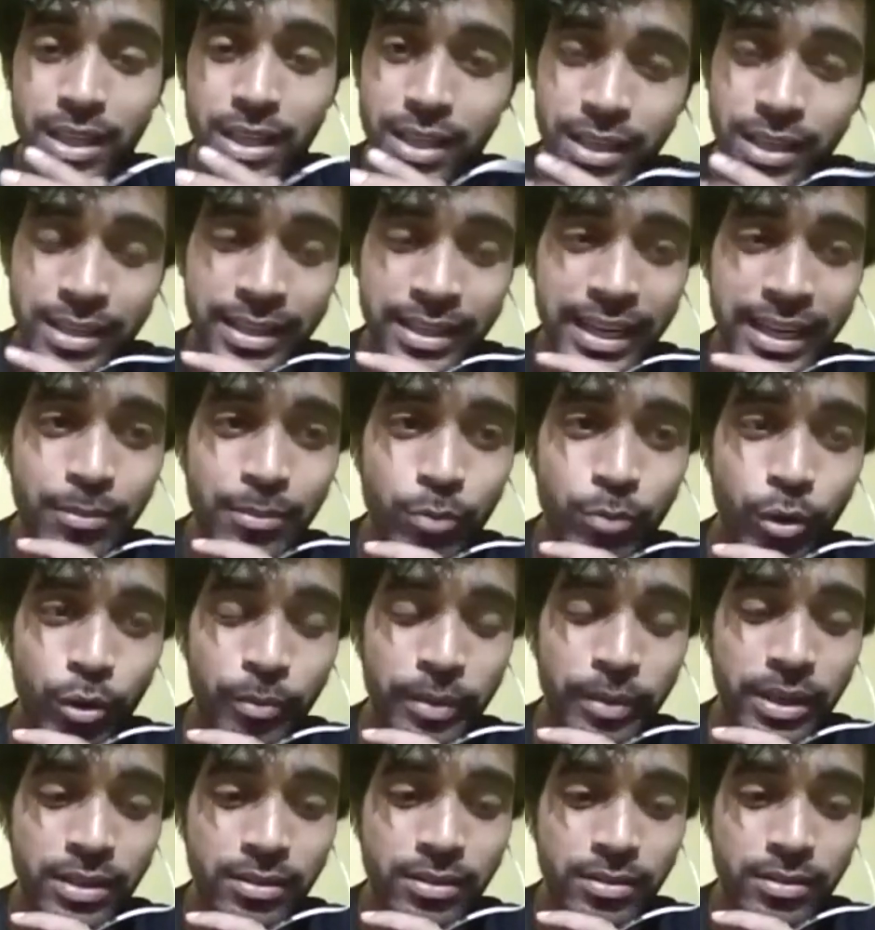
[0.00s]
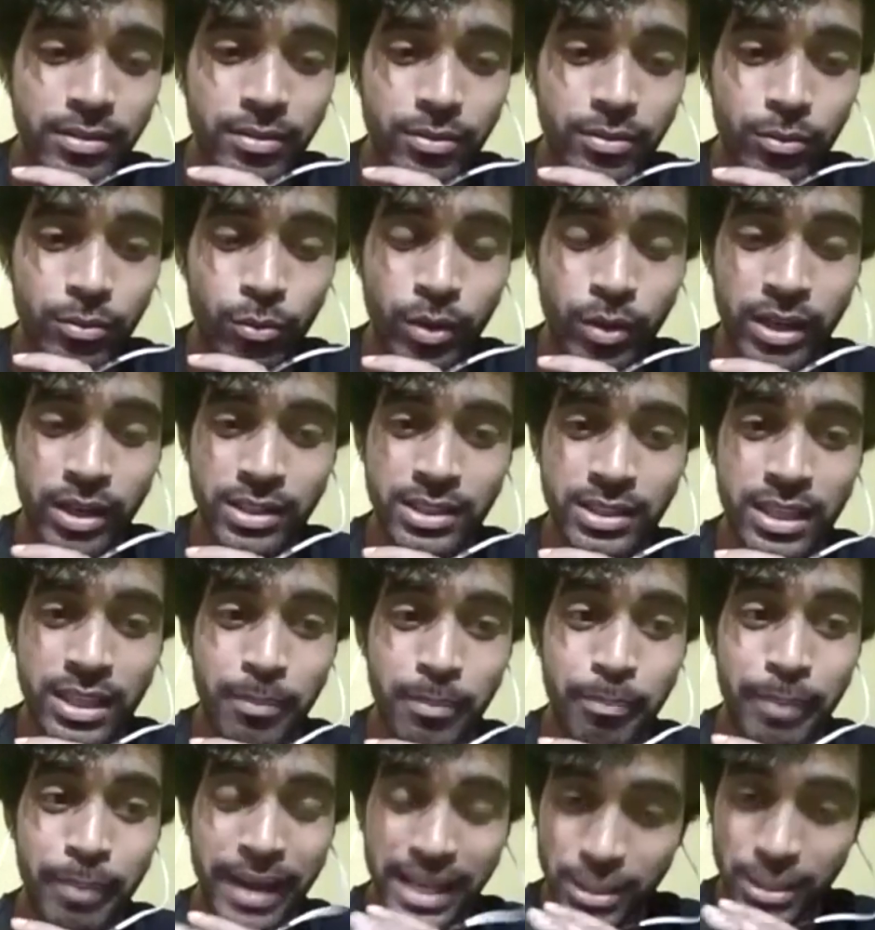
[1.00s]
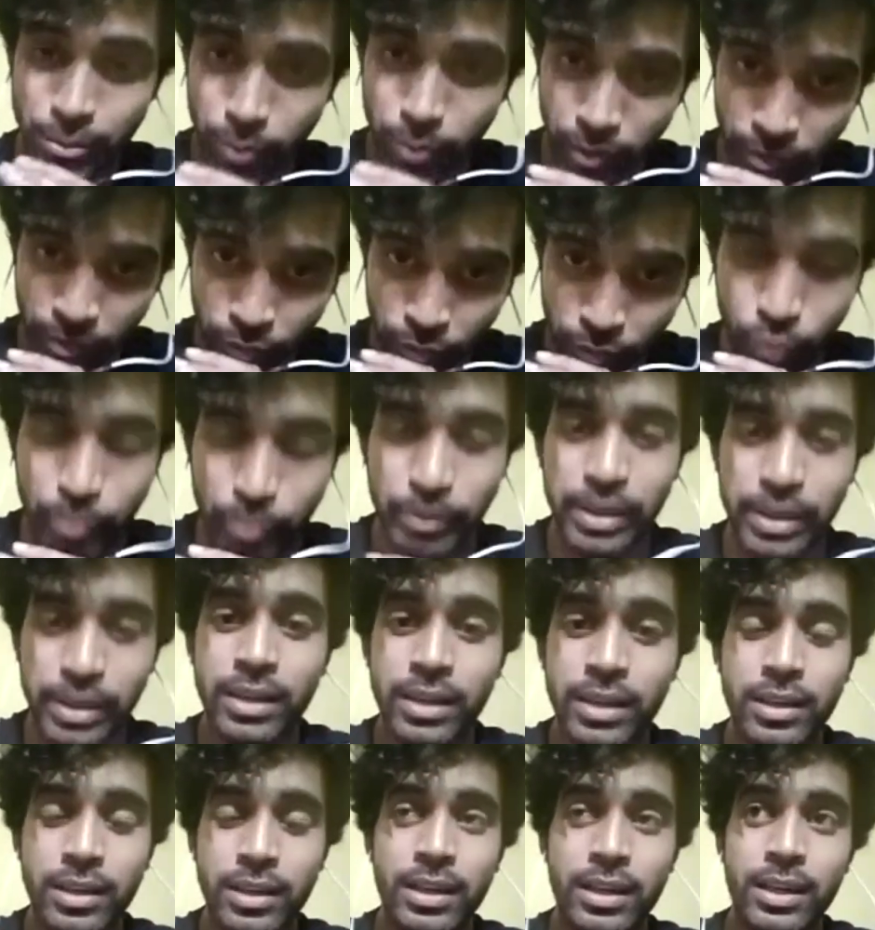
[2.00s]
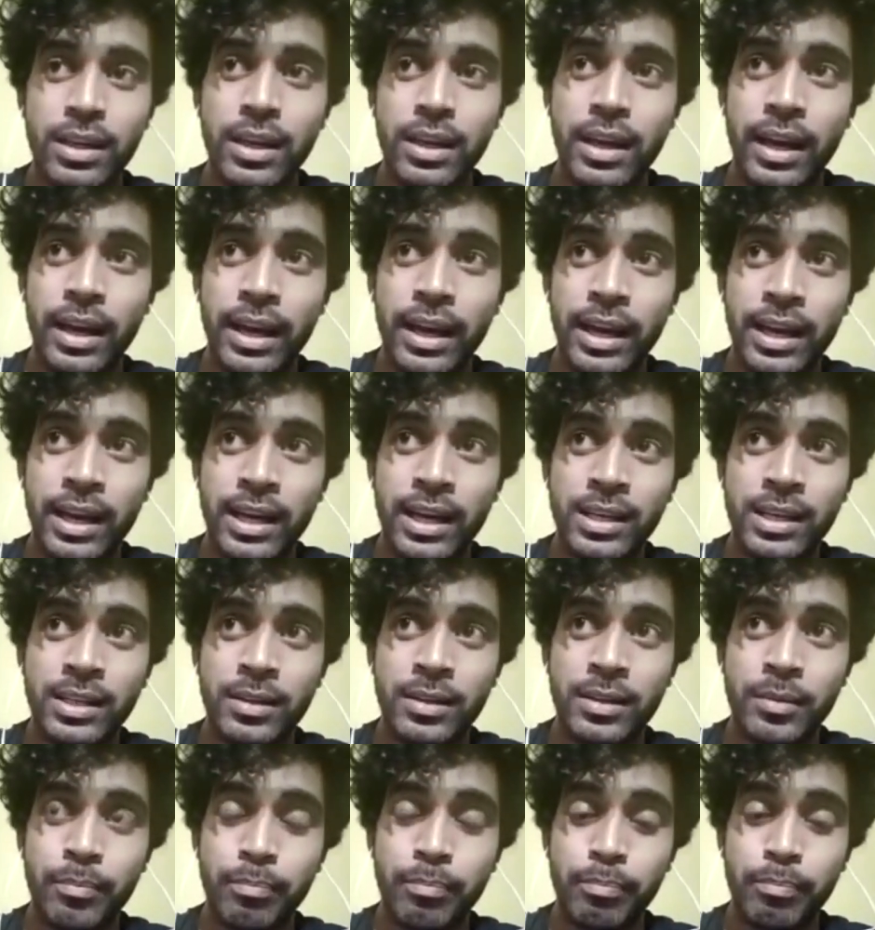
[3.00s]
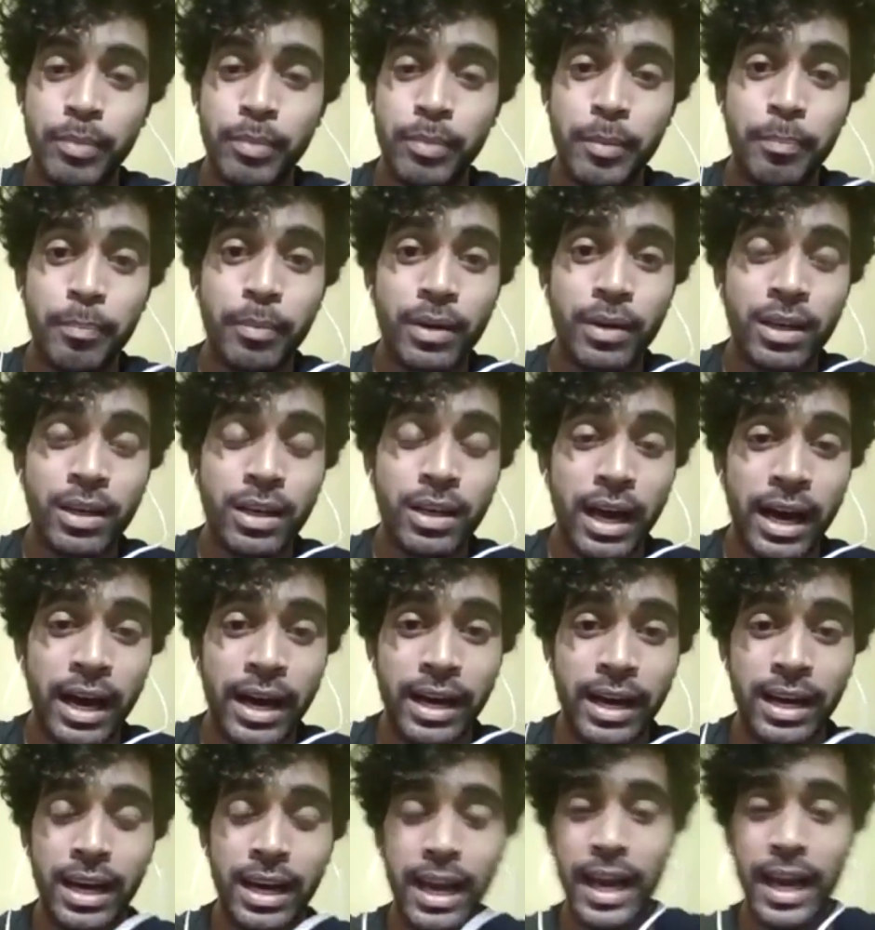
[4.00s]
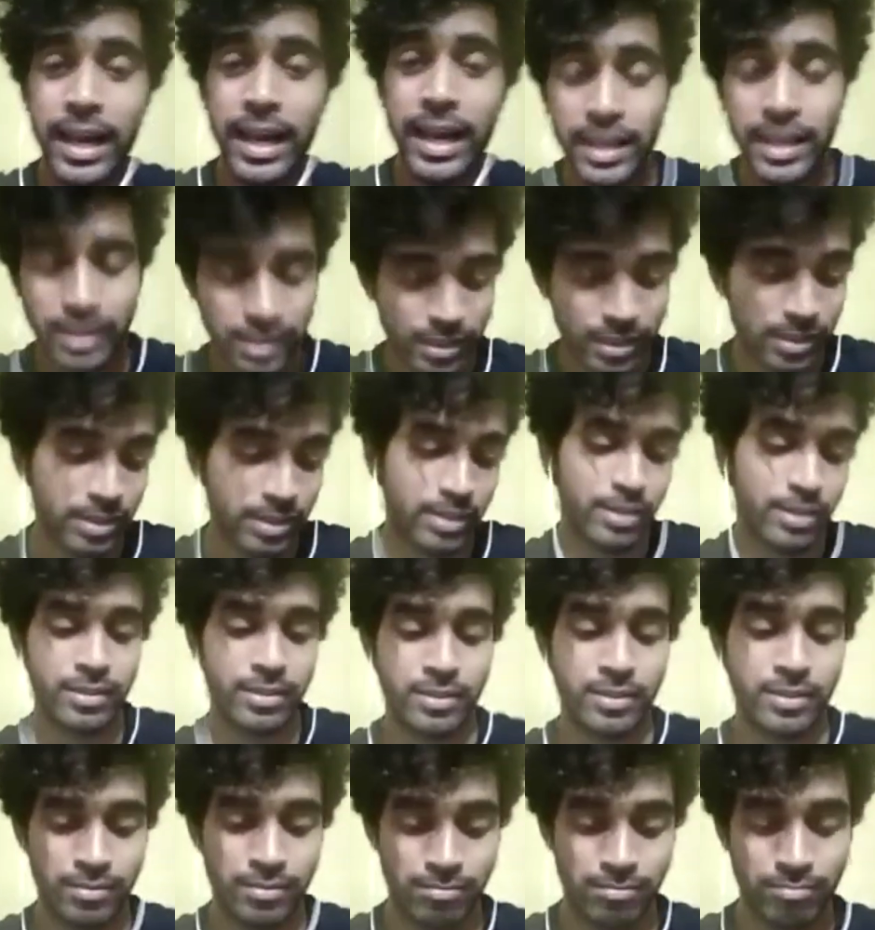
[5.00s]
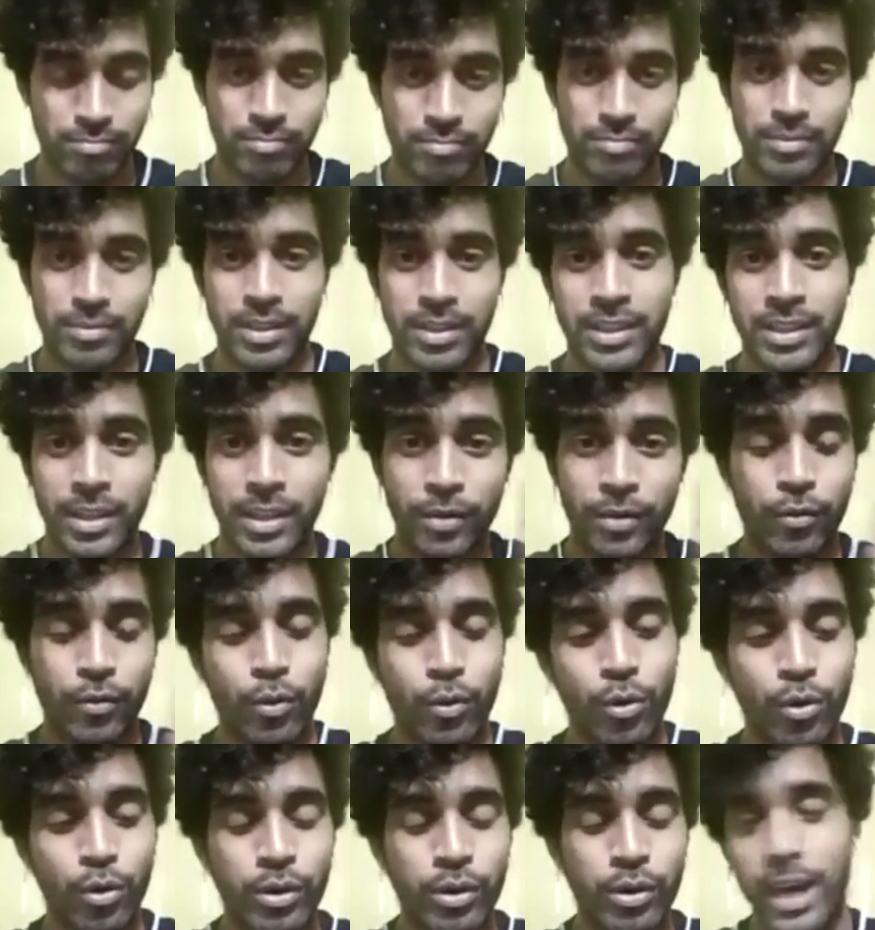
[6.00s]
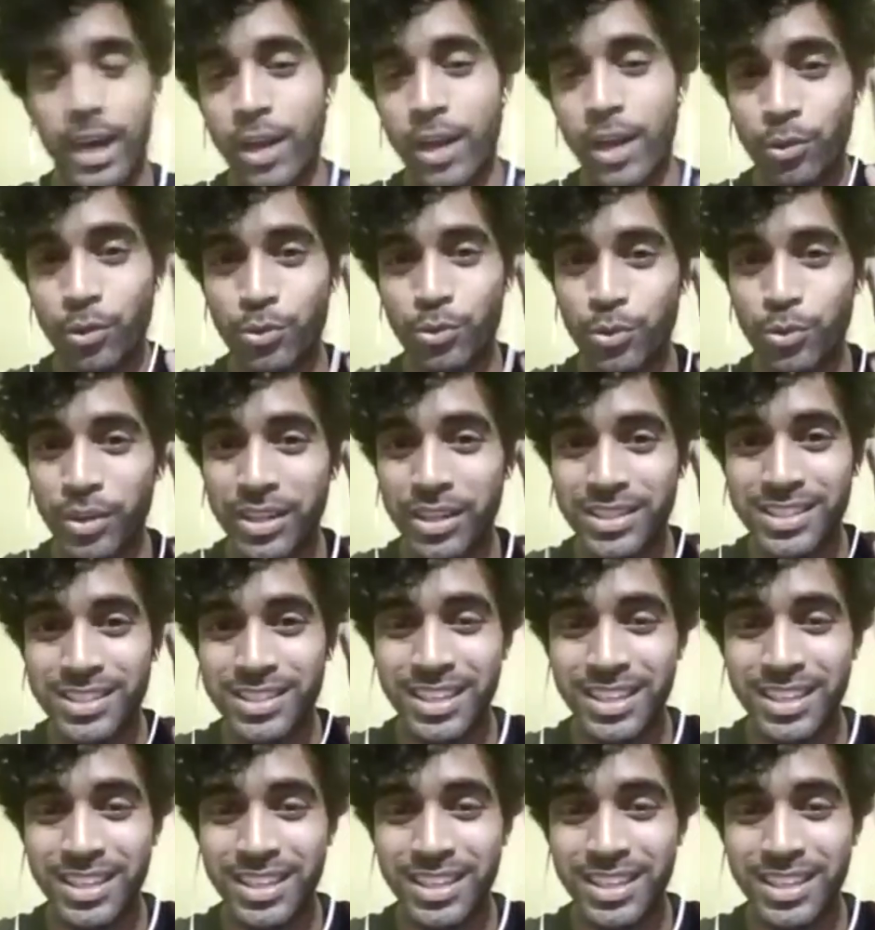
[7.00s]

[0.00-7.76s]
that moment was the best moment for me. And uh, people are like uh, in their phone, hello Suraj,